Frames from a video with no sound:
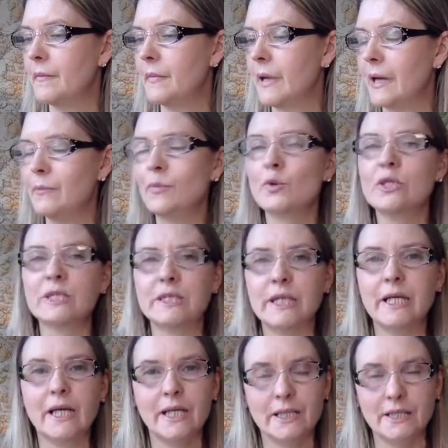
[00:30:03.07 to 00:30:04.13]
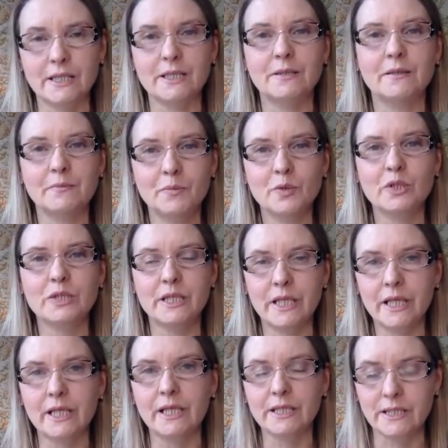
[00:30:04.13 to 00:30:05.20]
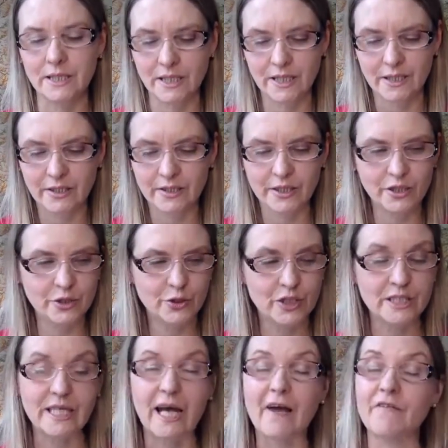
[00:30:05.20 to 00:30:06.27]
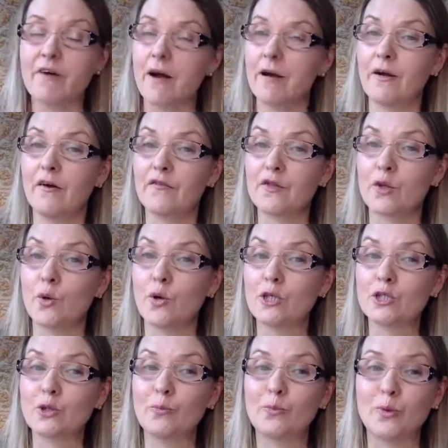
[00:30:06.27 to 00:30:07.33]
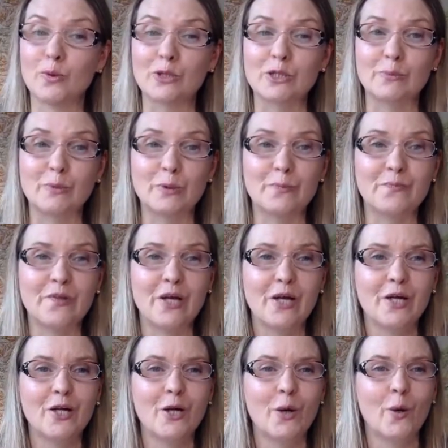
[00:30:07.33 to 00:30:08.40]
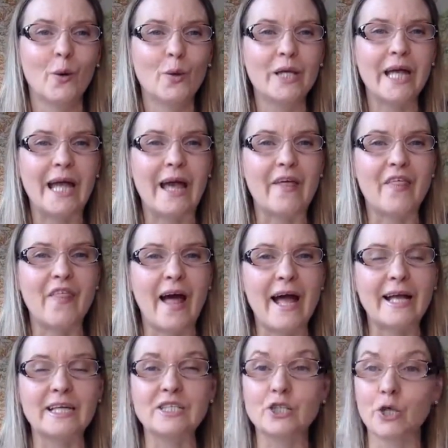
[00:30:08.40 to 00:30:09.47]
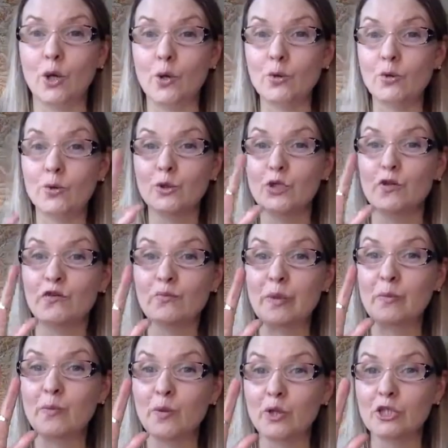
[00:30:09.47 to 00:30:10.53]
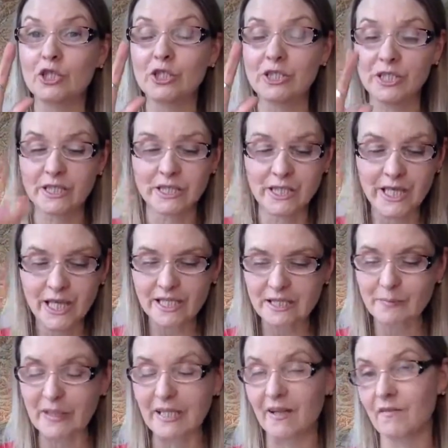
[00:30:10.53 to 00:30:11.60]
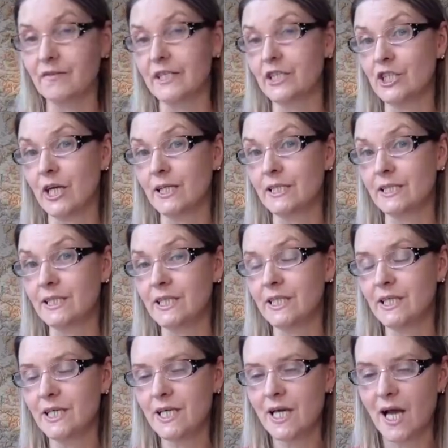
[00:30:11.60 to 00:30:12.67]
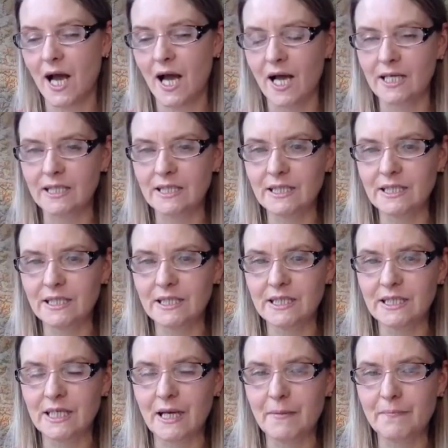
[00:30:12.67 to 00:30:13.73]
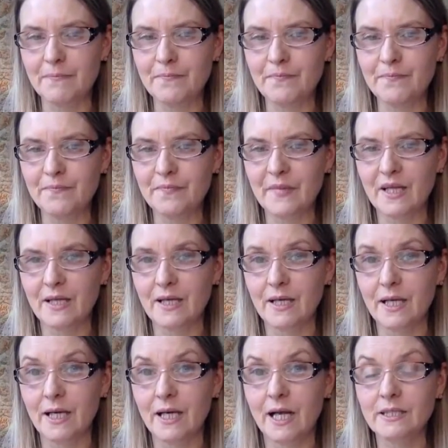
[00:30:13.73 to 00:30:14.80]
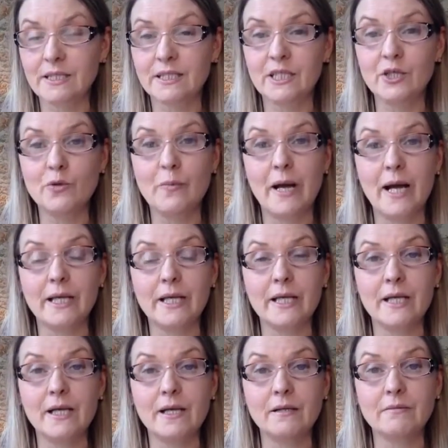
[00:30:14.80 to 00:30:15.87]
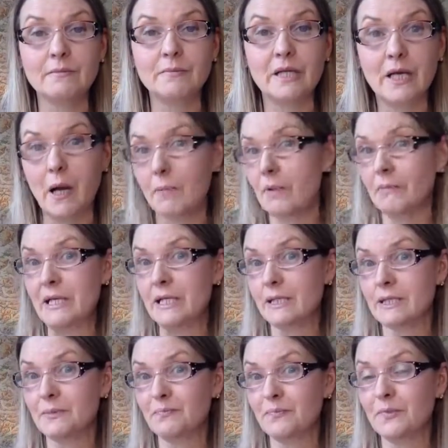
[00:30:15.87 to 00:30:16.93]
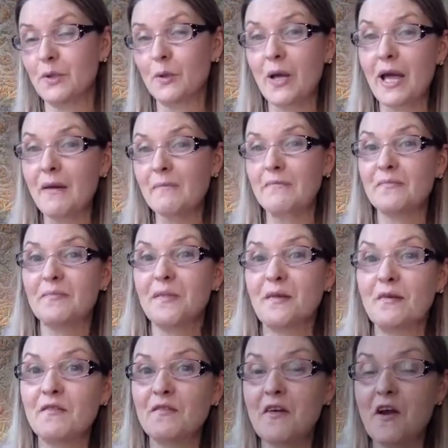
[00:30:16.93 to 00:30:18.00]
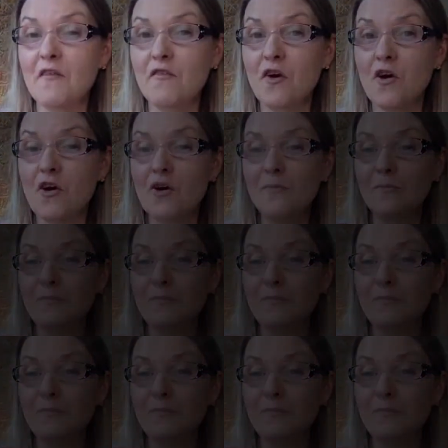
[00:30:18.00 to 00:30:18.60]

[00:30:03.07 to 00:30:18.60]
more sacred than you could ever have thought possible. Okay, thanks to all those who've been watching today. It's been lovely chatting to you, and I'll see you back here in a couple of weeks. Okay, fair fall.